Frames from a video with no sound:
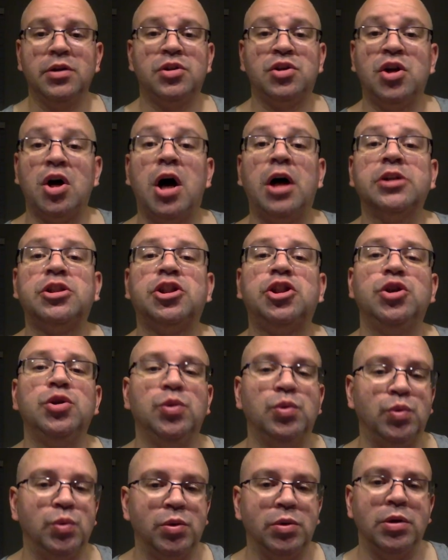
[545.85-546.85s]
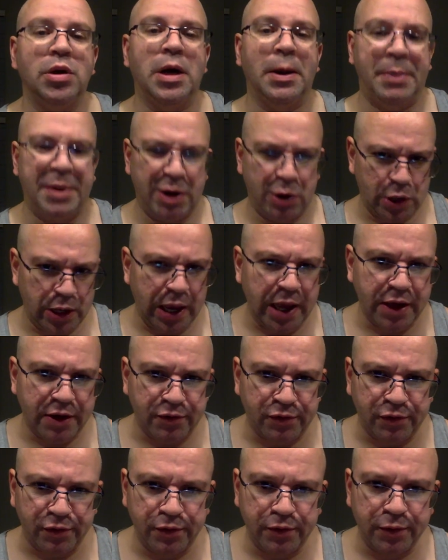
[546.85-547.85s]
Taught you about
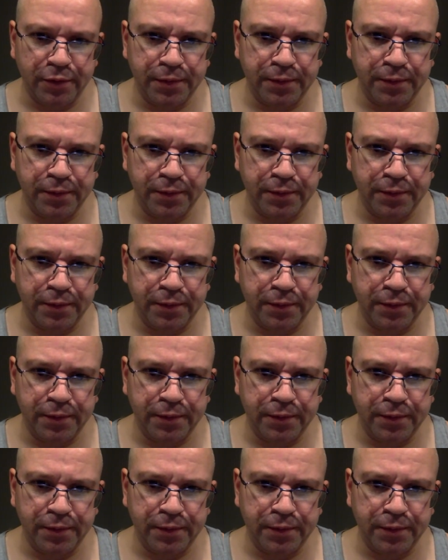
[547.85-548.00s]
life.